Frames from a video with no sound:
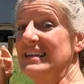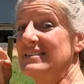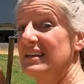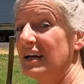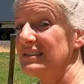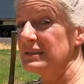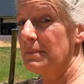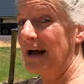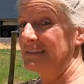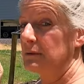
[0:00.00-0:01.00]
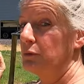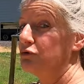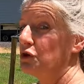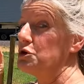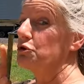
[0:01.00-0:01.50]
that it's
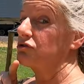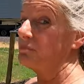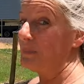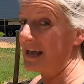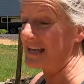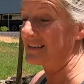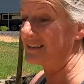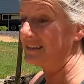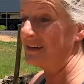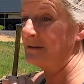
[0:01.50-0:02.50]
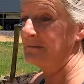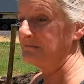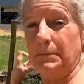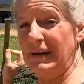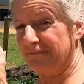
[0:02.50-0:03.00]
customizable to your space.
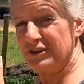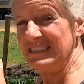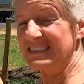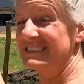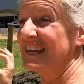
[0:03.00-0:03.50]
My friend